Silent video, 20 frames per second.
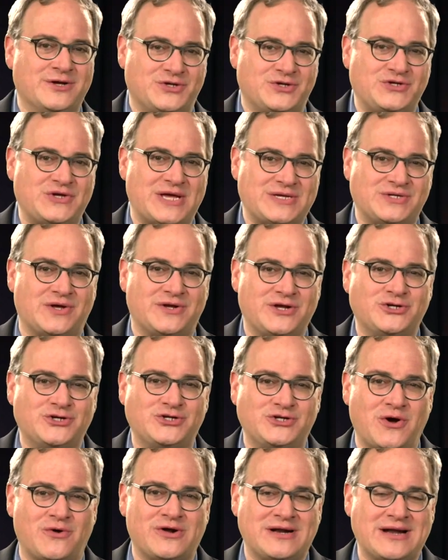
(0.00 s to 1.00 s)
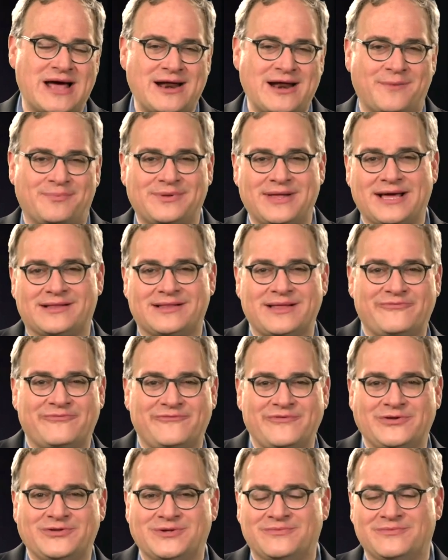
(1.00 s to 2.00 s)
says on his show tonight. I'll play a clip
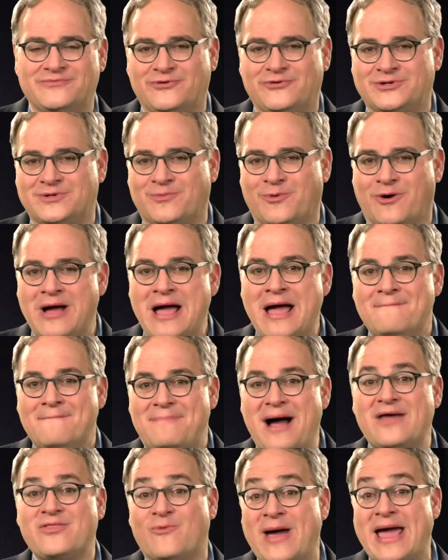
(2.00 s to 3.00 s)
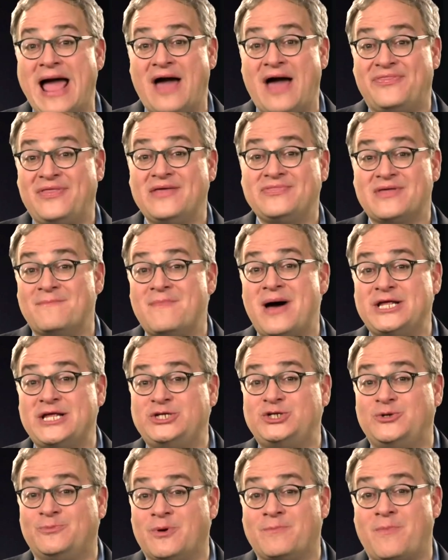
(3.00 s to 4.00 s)
for you for tomorrow. By the way, I think the Money
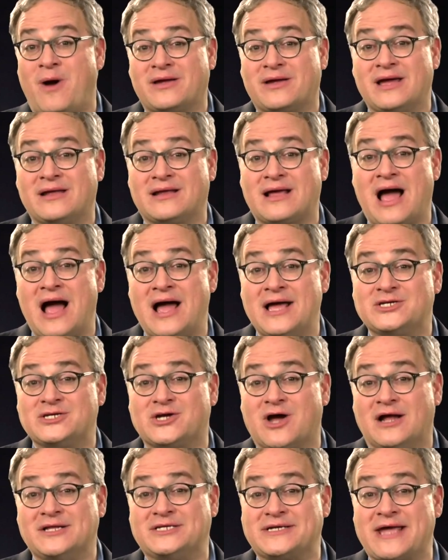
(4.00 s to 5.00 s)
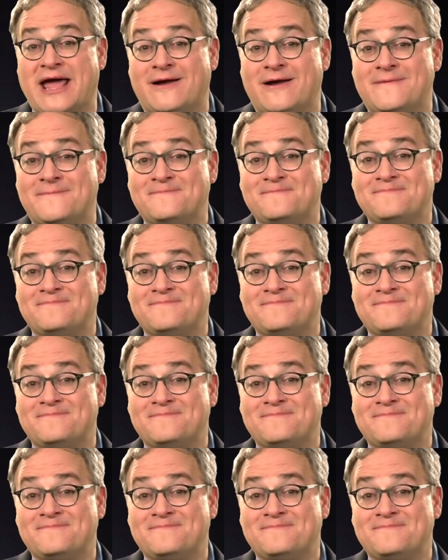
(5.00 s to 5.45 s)
Supermarket guys got scared.